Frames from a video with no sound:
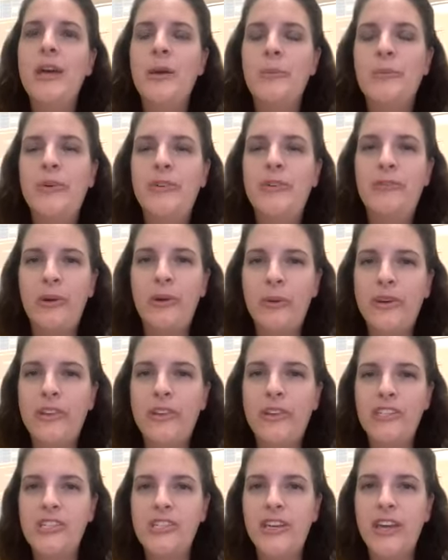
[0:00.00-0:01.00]
before we
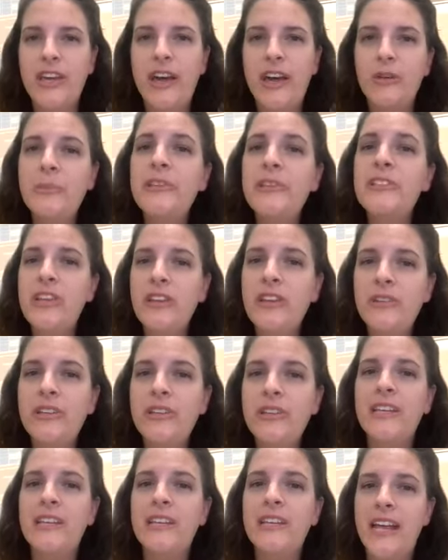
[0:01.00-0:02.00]
let you go. But
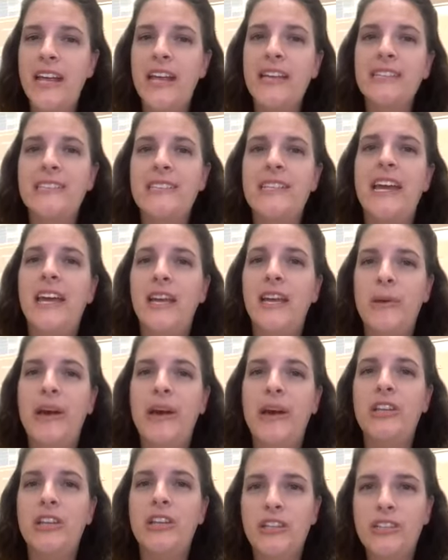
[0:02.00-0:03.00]
generally the next day by
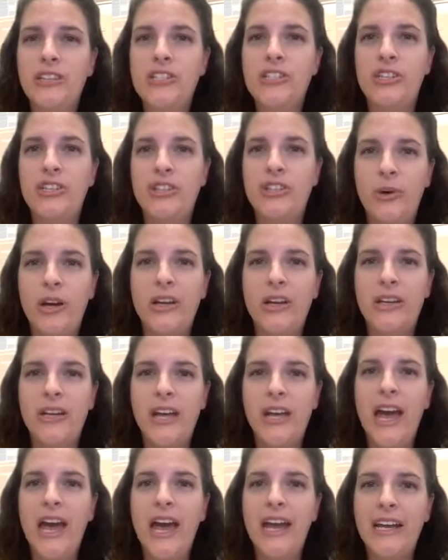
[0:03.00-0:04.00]
lunch, you are
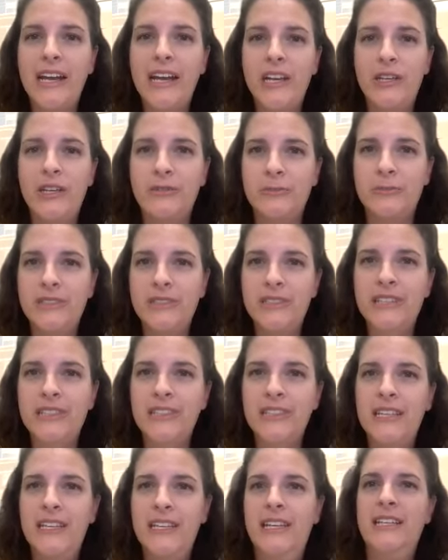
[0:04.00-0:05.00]
at home,
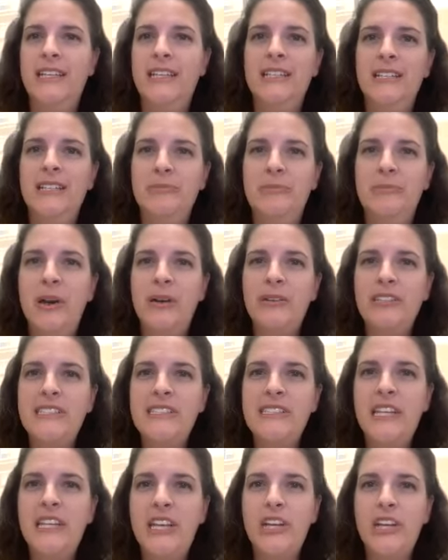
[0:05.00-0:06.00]
probably
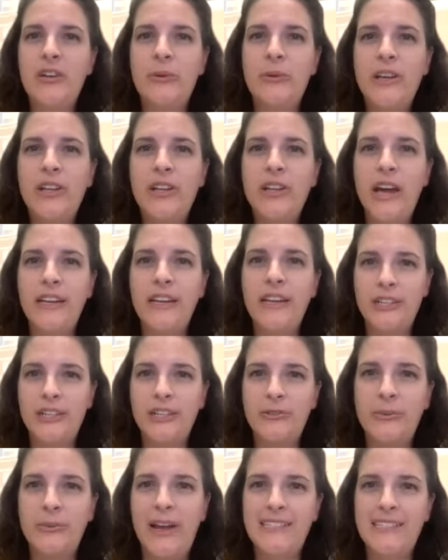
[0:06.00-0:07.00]
sitting in your recliner
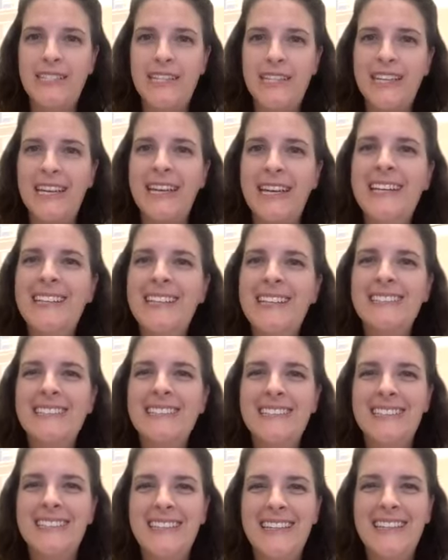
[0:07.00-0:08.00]
and resting.
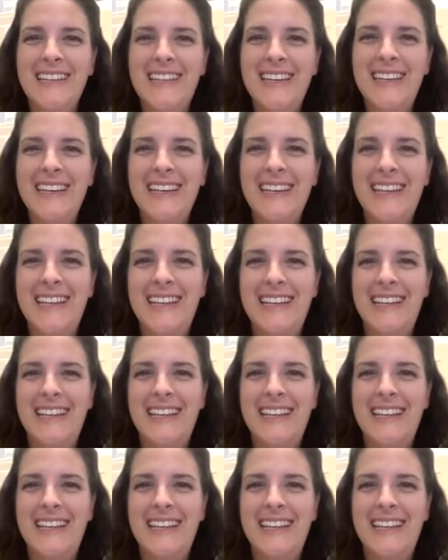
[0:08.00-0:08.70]
Right.